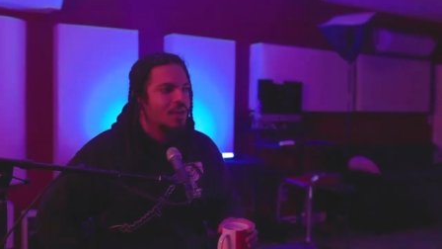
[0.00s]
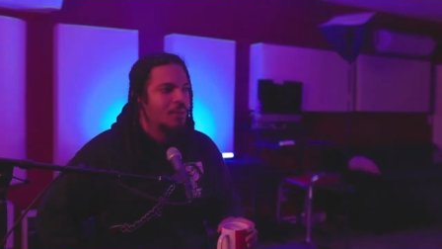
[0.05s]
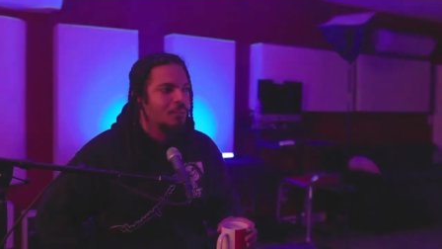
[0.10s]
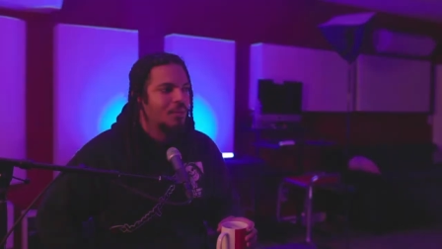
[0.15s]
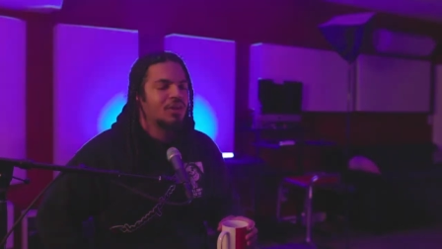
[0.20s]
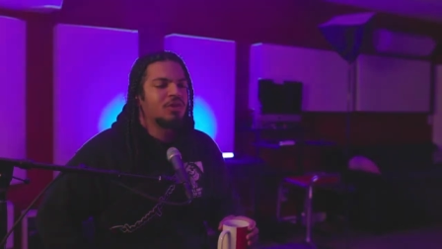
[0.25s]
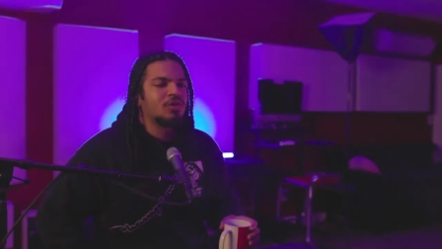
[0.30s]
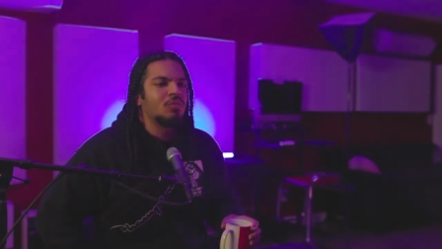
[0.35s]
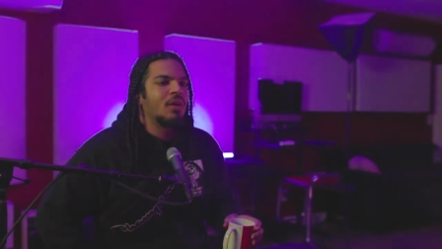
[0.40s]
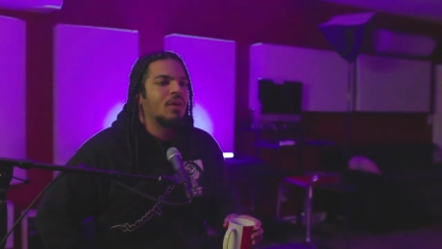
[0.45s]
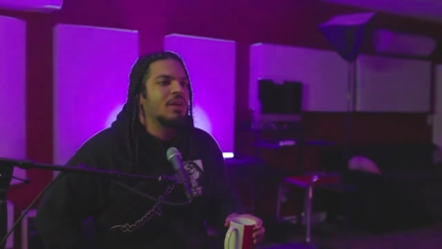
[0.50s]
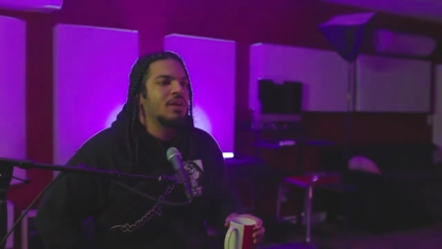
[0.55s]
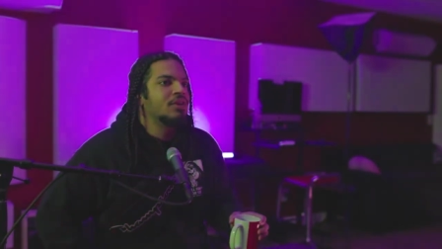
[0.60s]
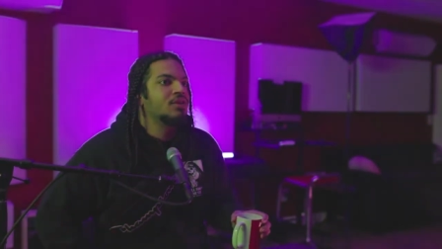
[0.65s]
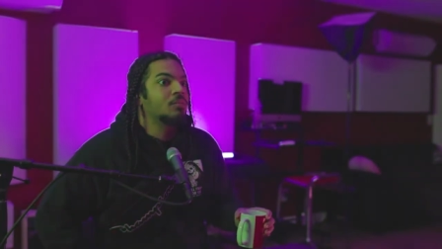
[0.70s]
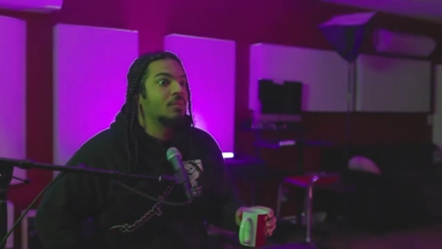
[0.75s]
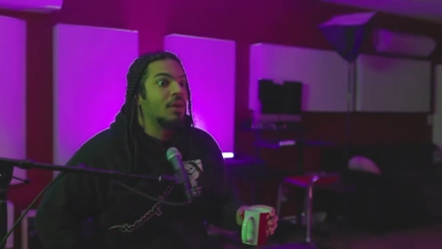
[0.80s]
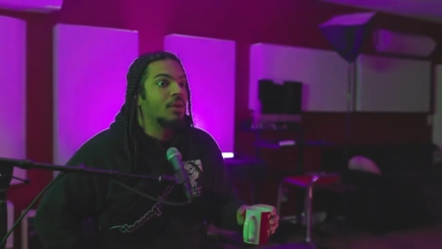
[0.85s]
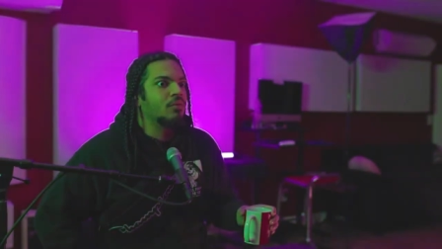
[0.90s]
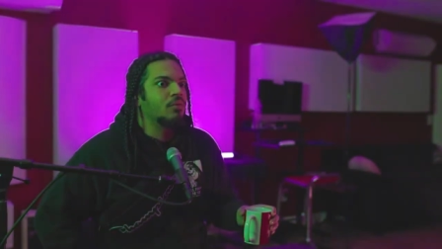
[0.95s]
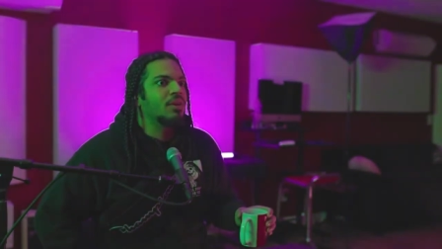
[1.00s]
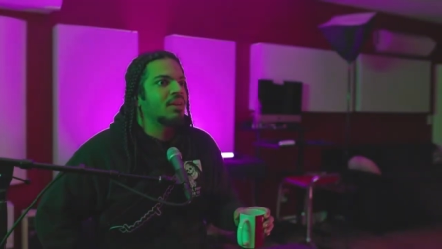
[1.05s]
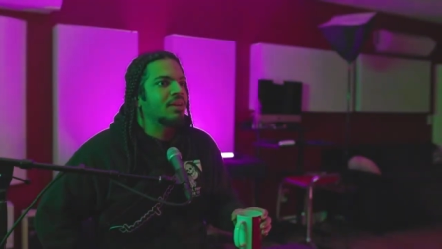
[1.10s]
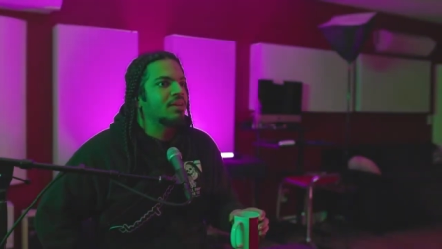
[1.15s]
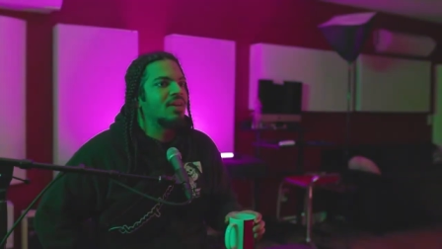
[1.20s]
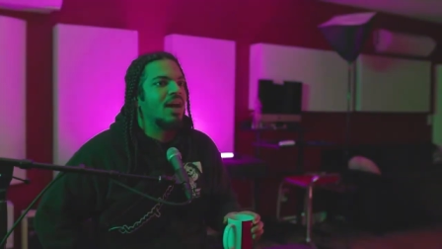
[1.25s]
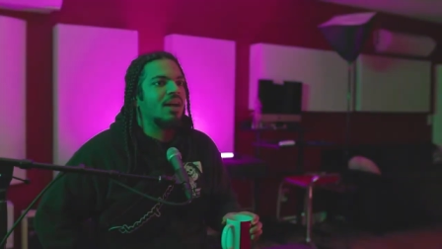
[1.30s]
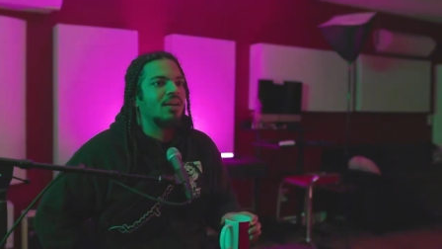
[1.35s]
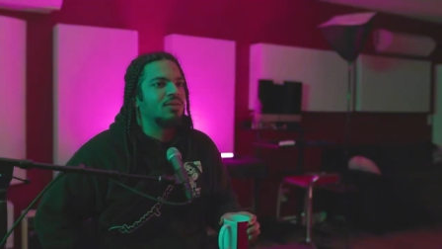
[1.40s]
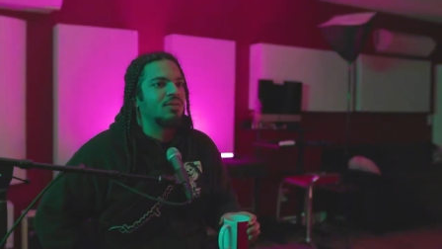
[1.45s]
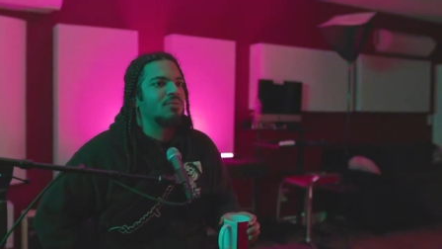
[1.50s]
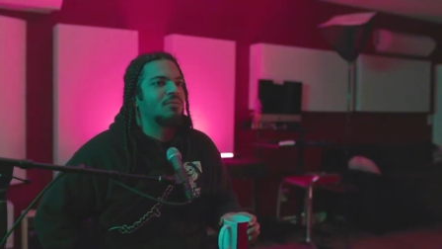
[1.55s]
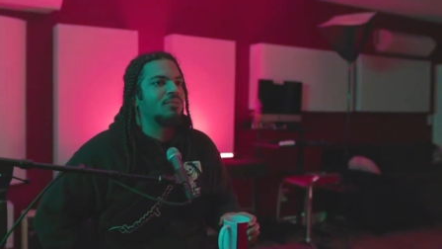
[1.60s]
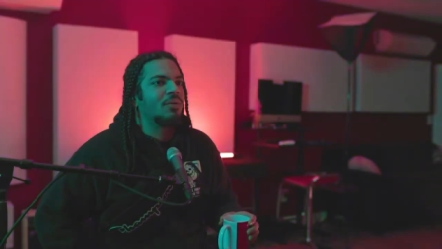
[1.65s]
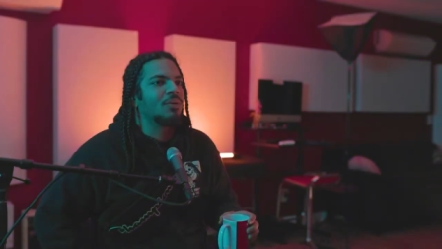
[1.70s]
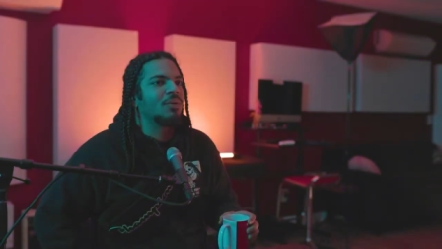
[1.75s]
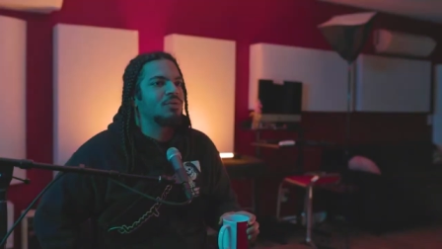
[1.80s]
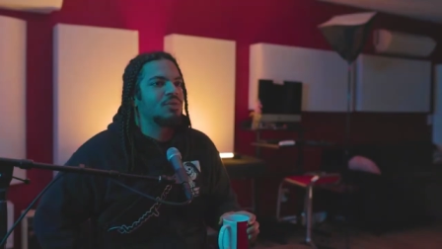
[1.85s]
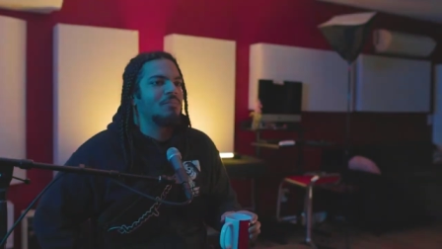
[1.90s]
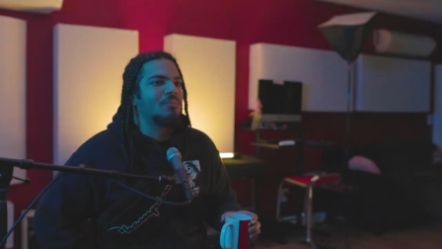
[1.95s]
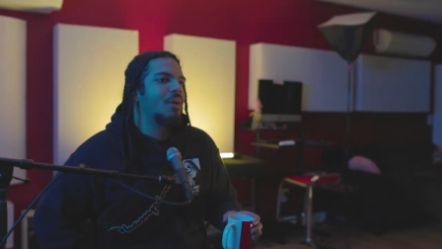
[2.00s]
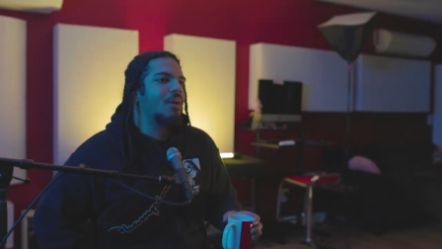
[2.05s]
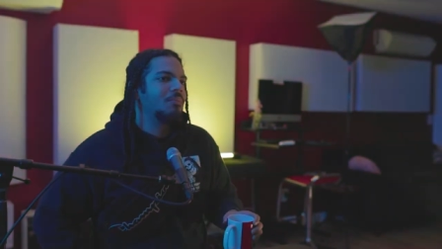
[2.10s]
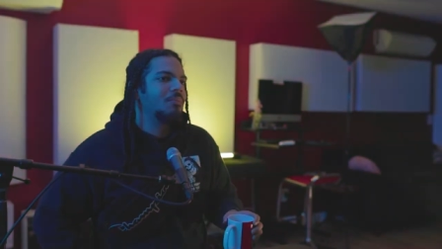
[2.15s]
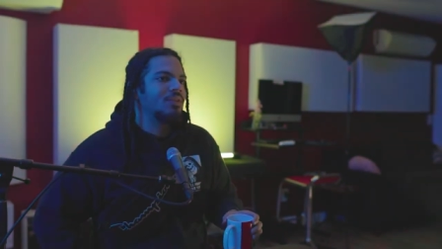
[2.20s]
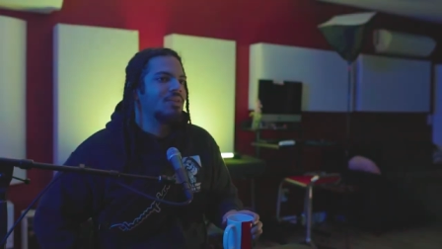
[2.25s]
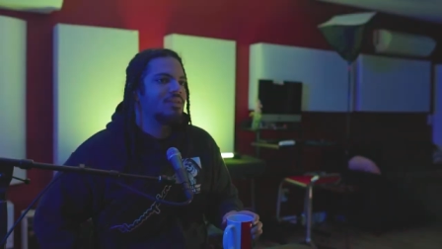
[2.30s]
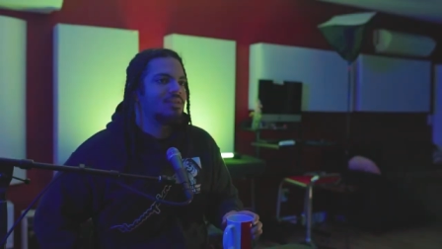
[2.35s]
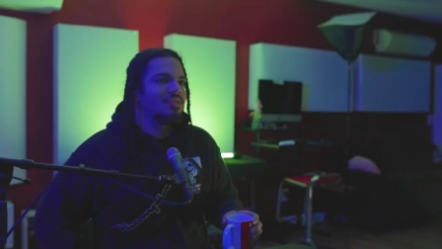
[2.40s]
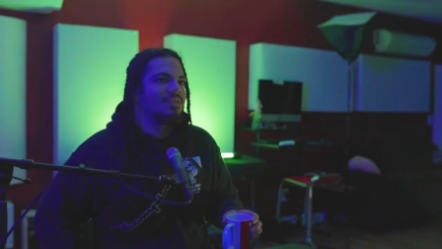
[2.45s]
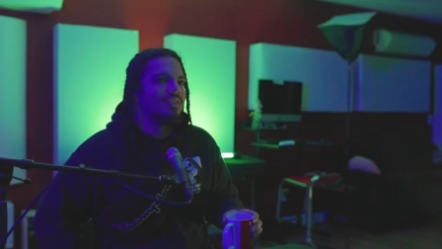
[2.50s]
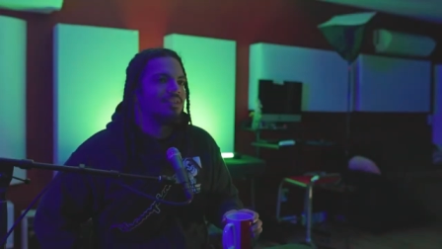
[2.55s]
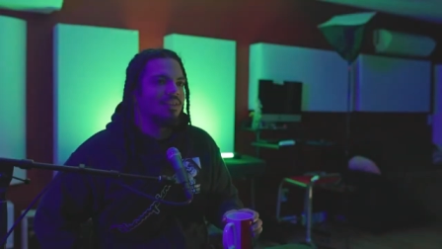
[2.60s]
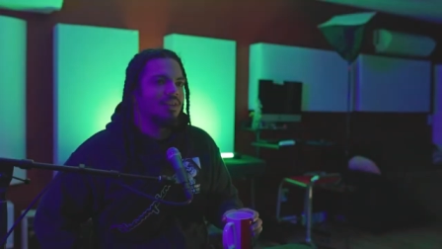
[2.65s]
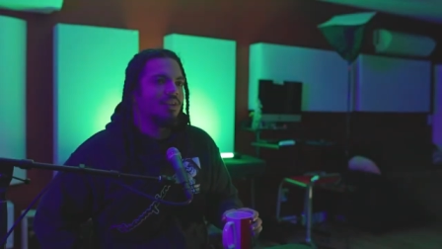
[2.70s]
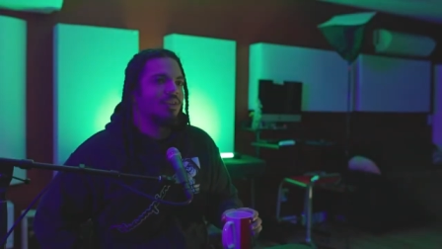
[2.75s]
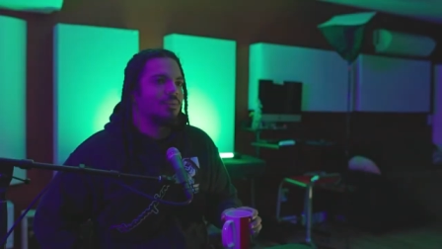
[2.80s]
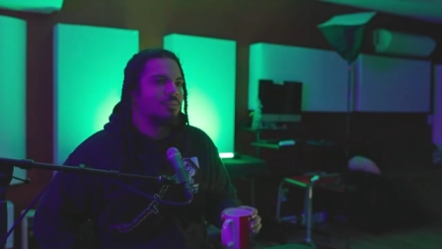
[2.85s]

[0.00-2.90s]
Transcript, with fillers: but I just want to hear some like really talented folks on my beats. Yeah. You know what I'm